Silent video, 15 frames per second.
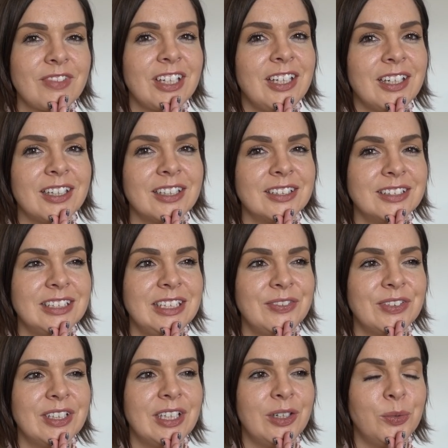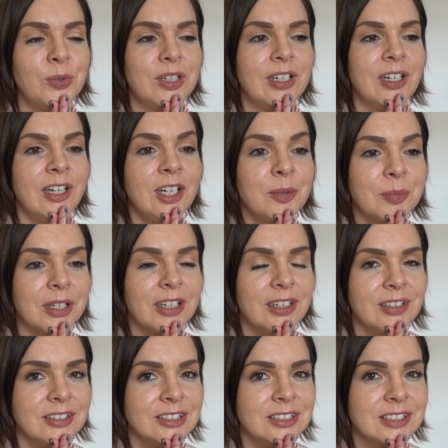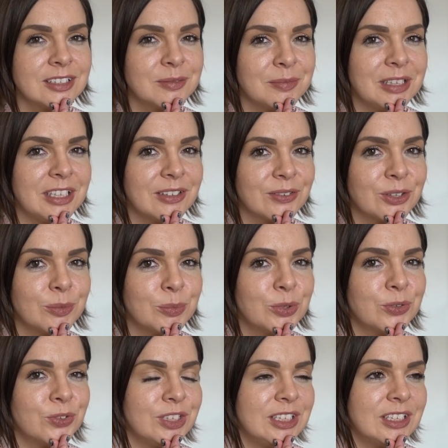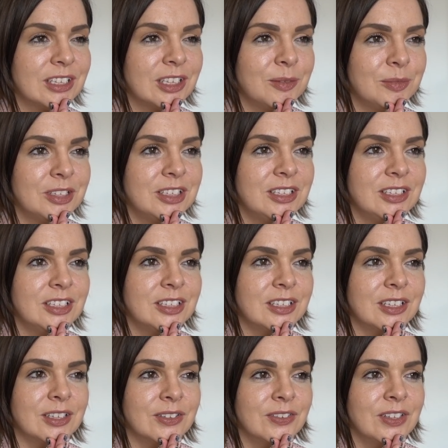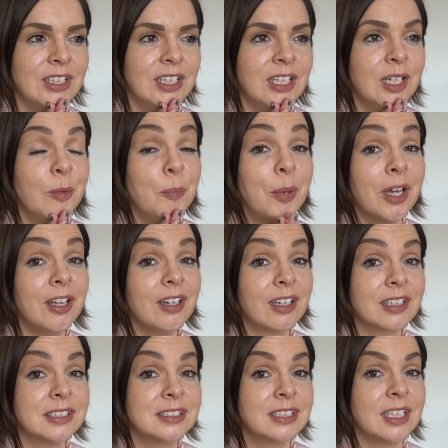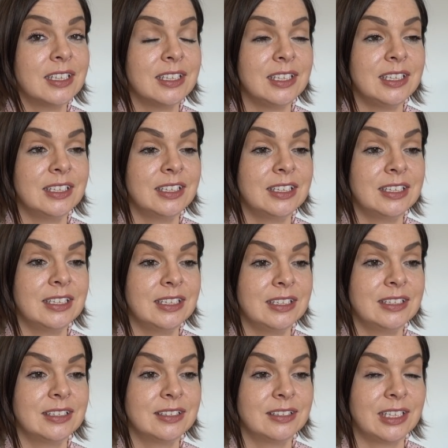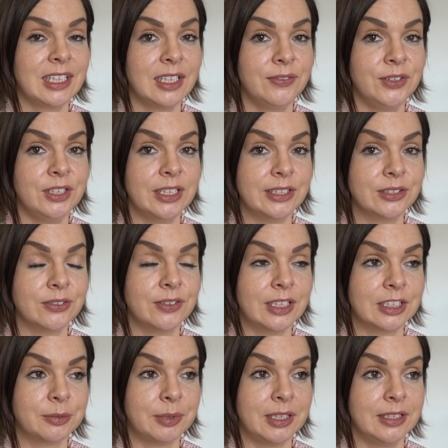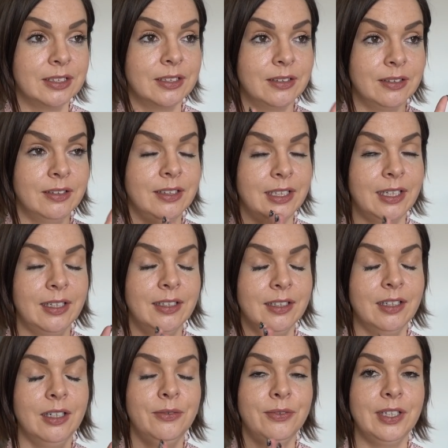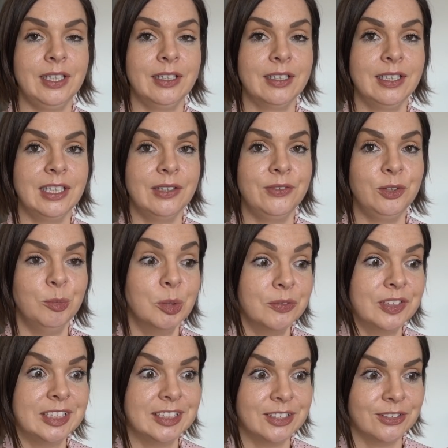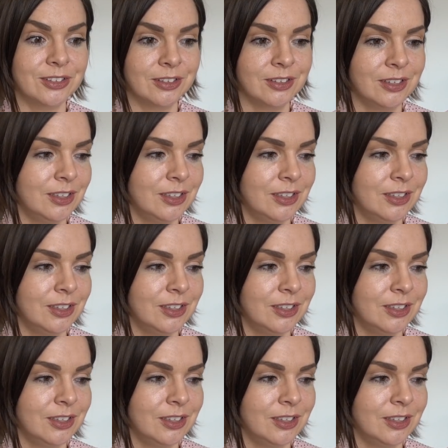yeah, even though we're at home loads, doesn't mean I've got more free time to do stuff. But like I said, Ian is taking a few days off next week, so yeah, hopefully I can get a few more vids on.